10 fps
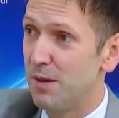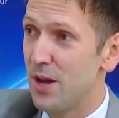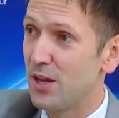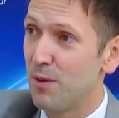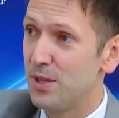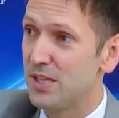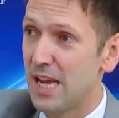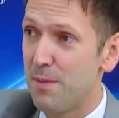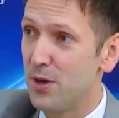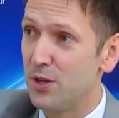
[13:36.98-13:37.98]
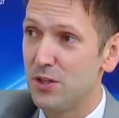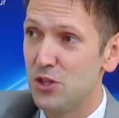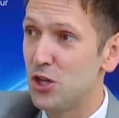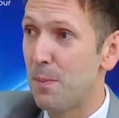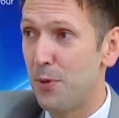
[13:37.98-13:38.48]
about coming to Cambodia to
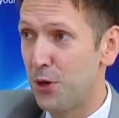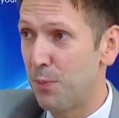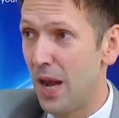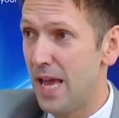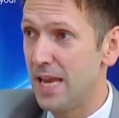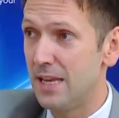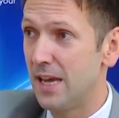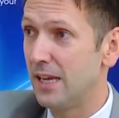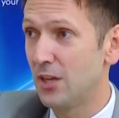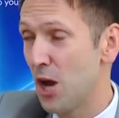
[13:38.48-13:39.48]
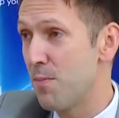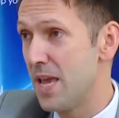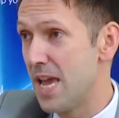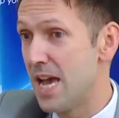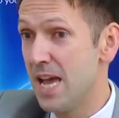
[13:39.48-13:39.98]
jump on a plane and come
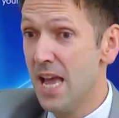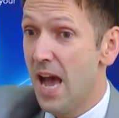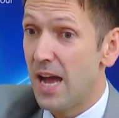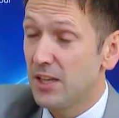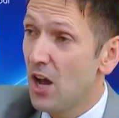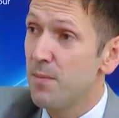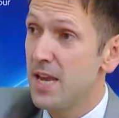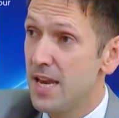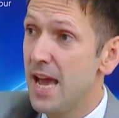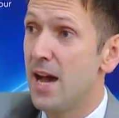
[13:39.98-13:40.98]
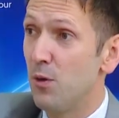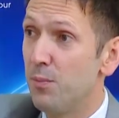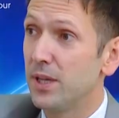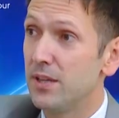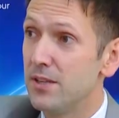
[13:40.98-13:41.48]
here now,
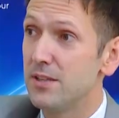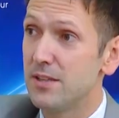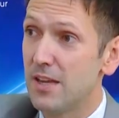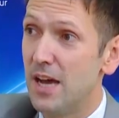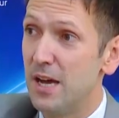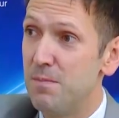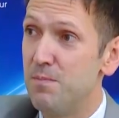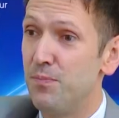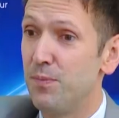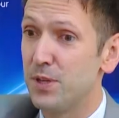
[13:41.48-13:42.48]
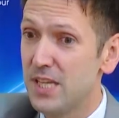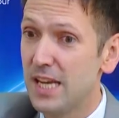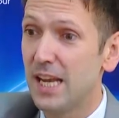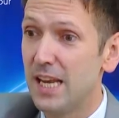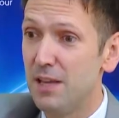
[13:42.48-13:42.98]
because
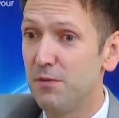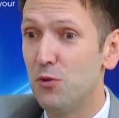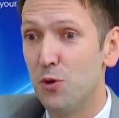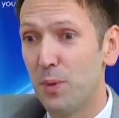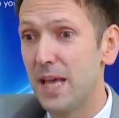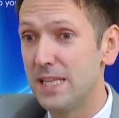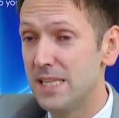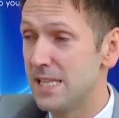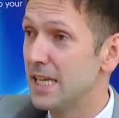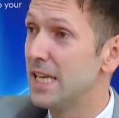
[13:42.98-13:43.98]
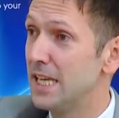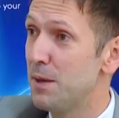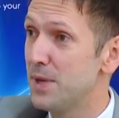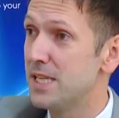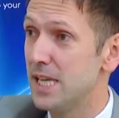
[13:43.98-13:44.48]
particularly for places that can
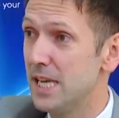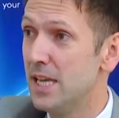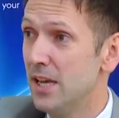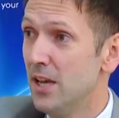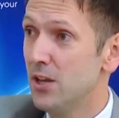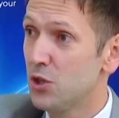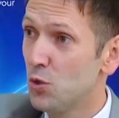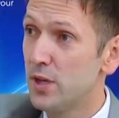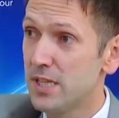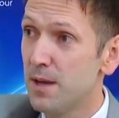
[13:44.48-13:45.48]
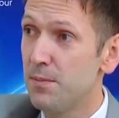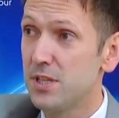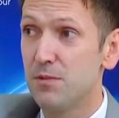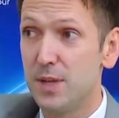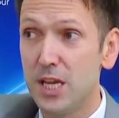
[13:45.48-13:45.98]
get busy, tourist numbers
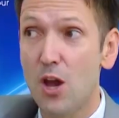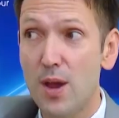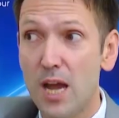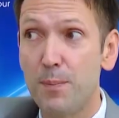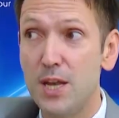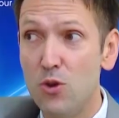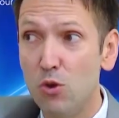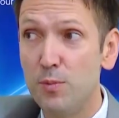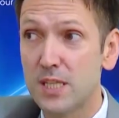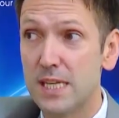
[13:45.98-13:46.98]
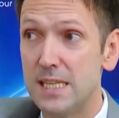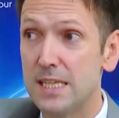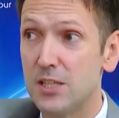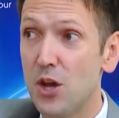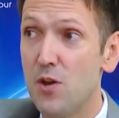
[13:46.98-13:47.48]
have been going up enormously
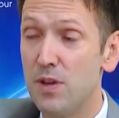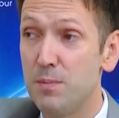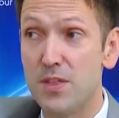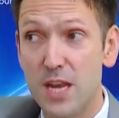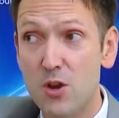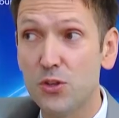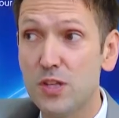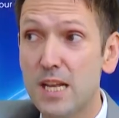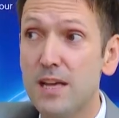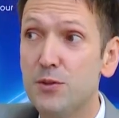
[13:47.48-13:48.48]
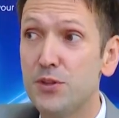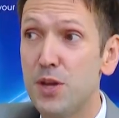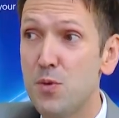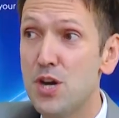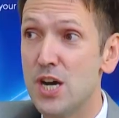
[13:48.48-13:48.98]
since COVID, but they're not at the levels they
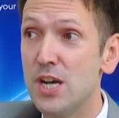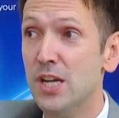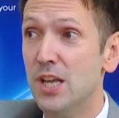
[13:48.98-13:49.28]
were.